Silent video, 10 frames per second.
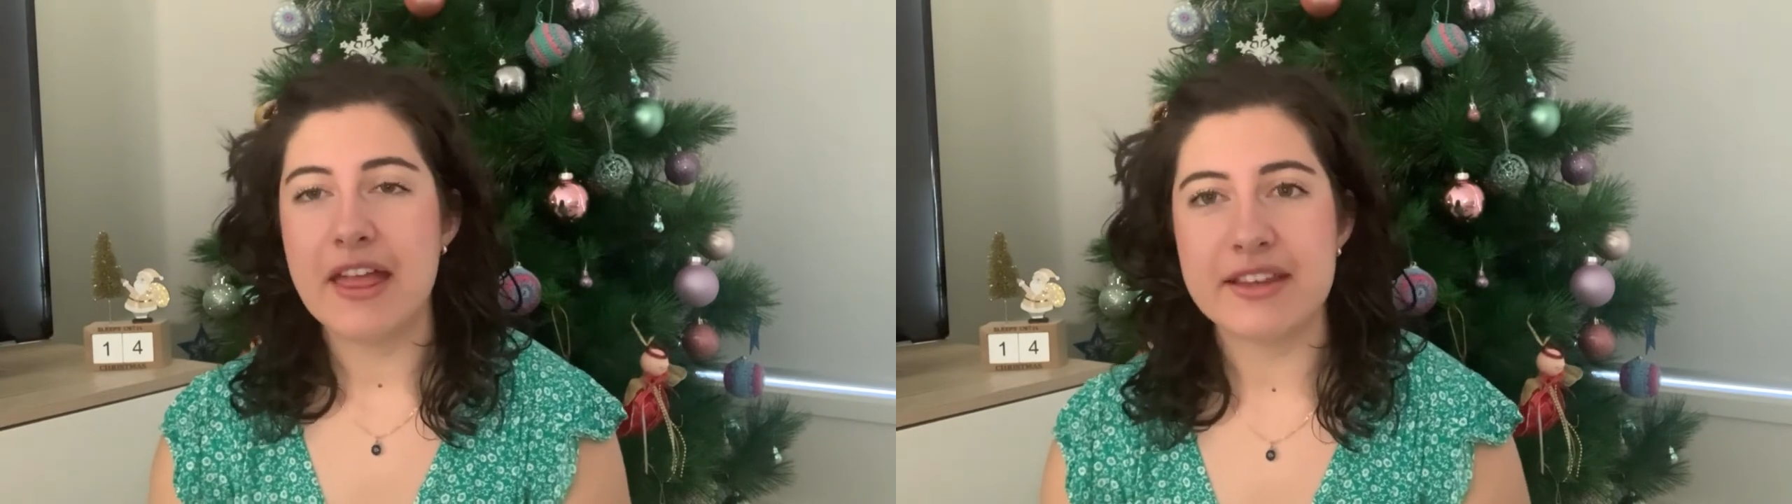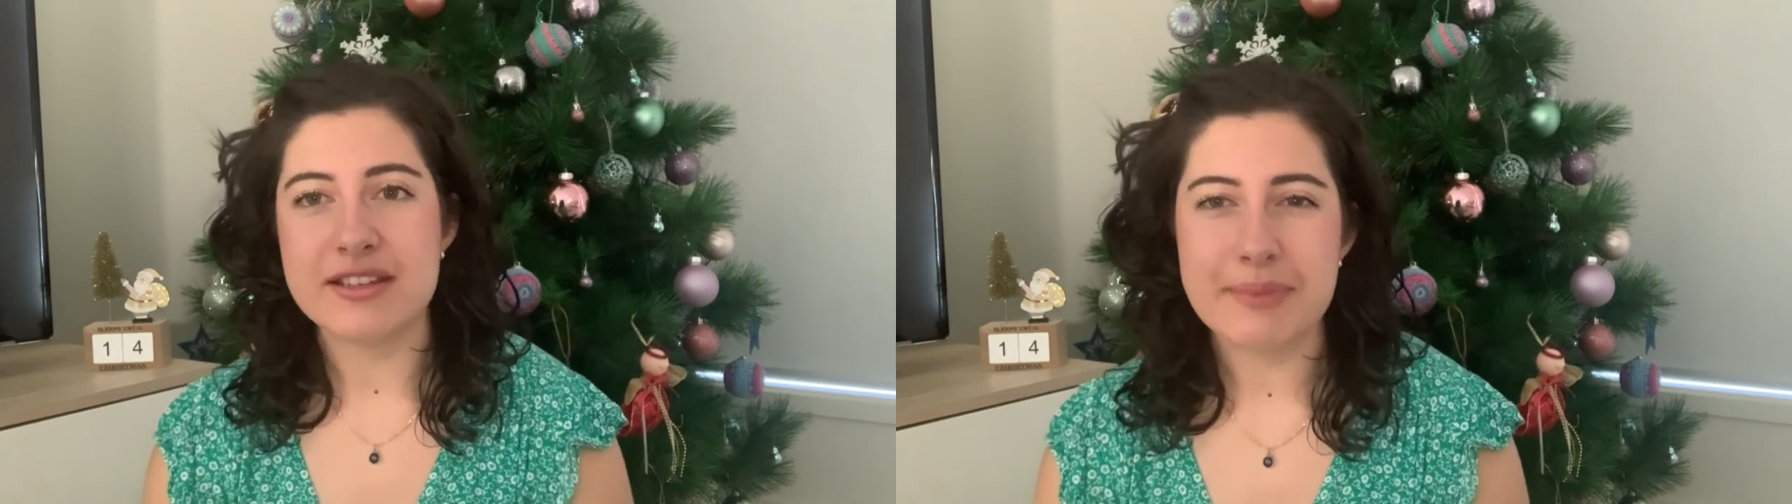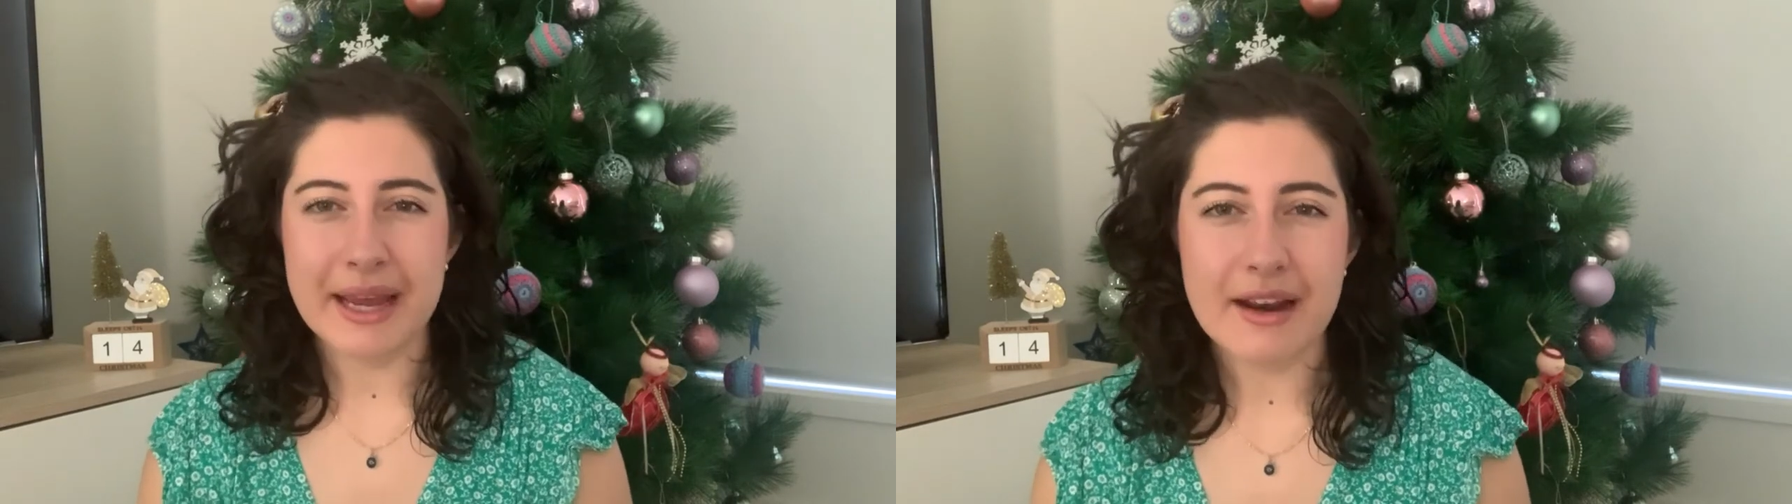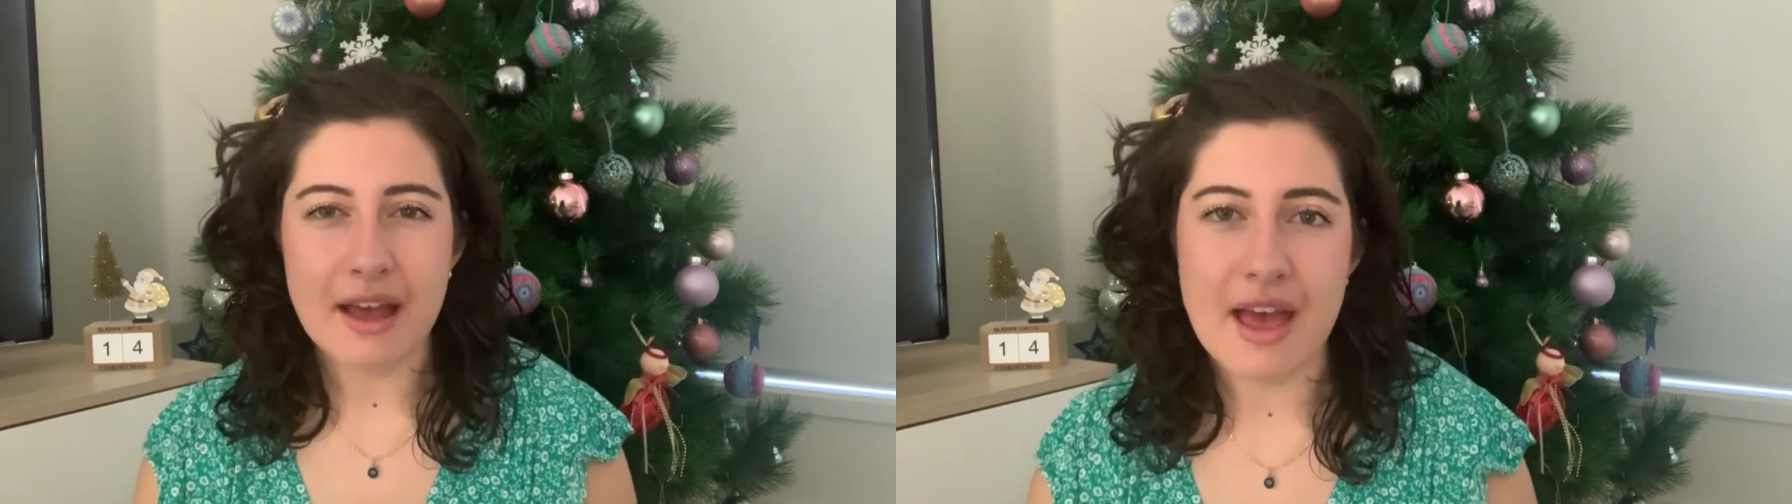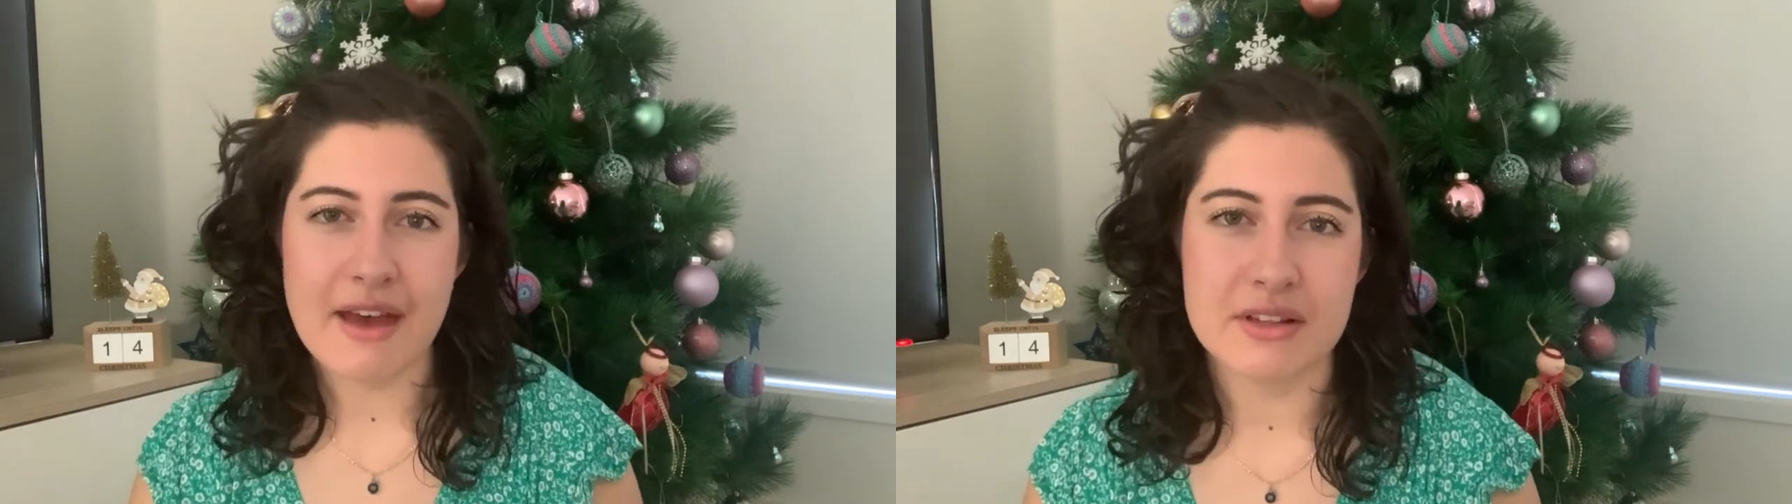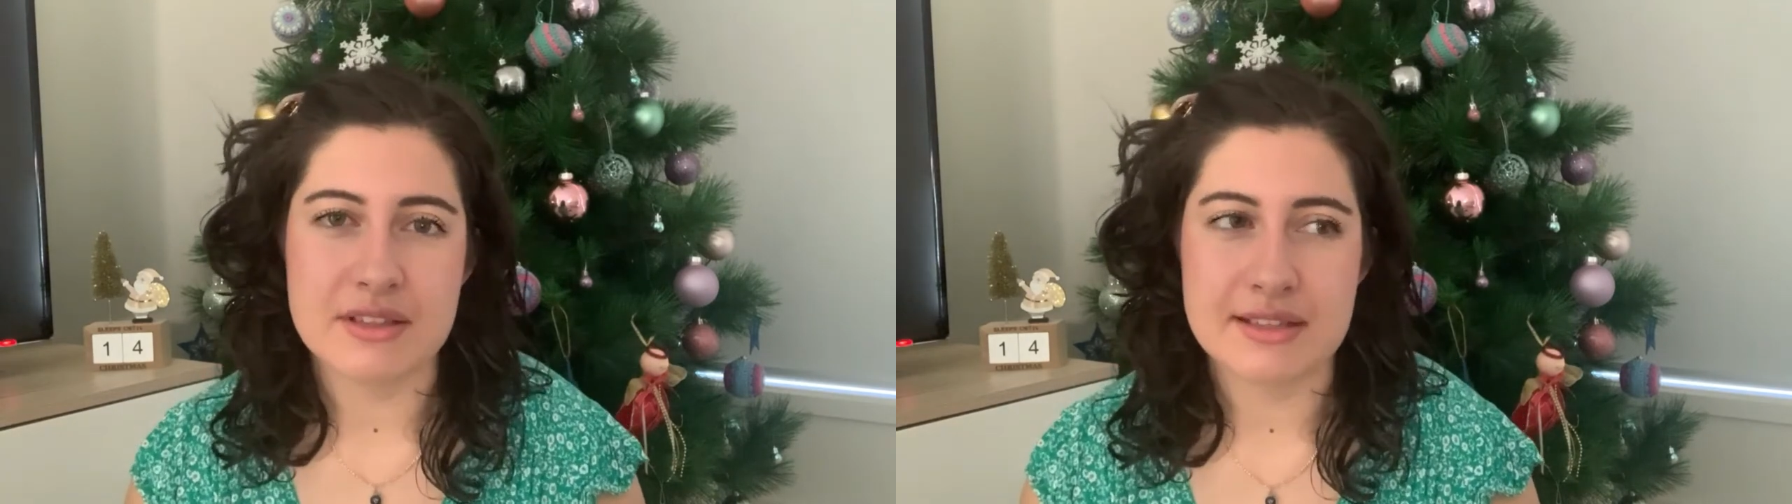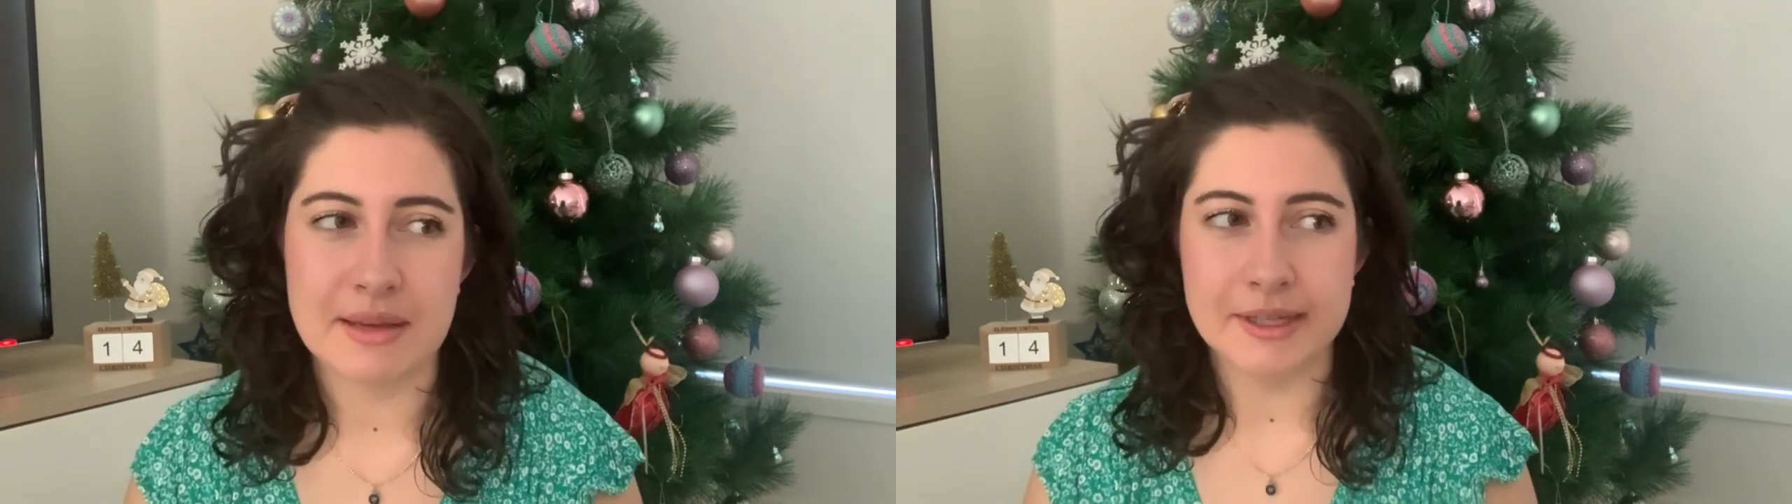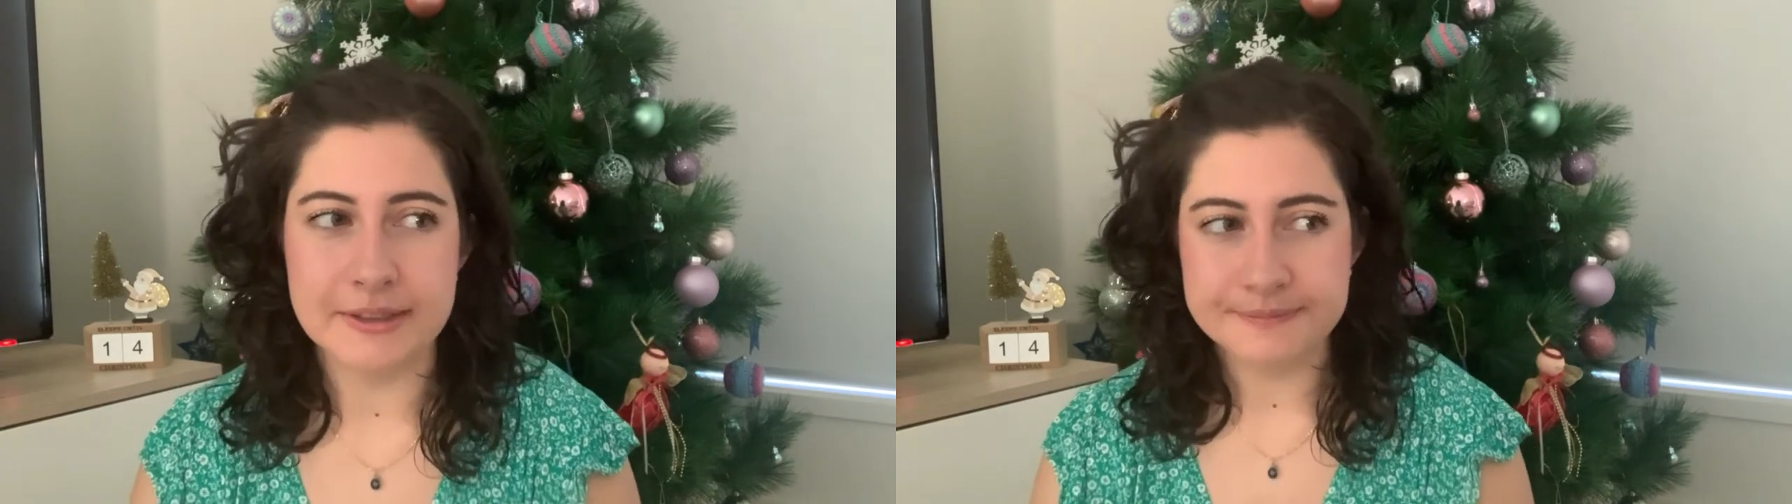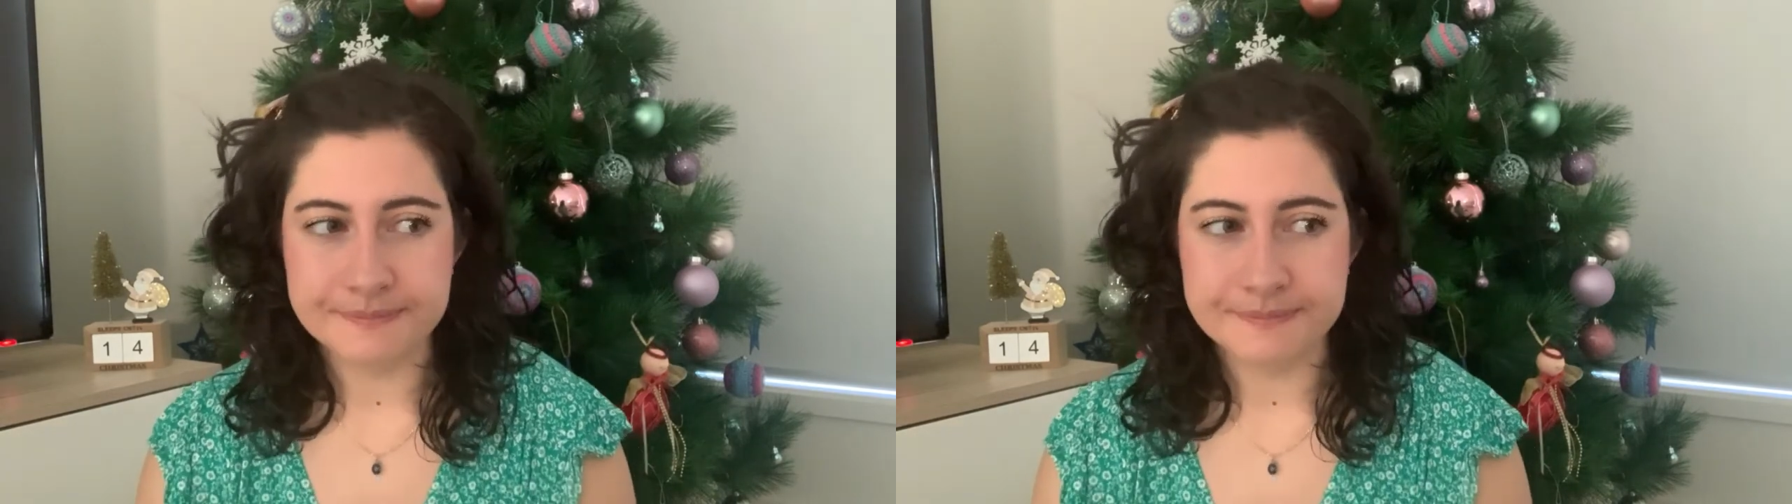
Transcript: The debate I have in summer